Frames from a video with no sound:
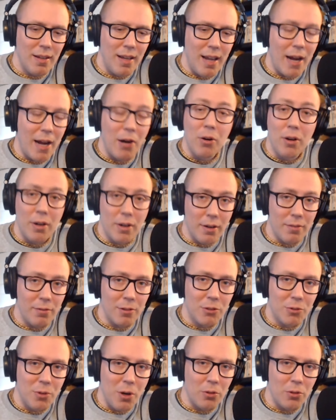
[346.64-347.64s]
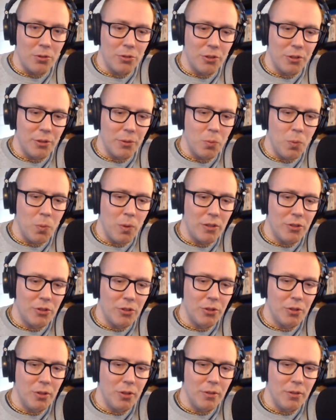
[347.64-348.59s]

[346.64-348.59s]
era of astrology, which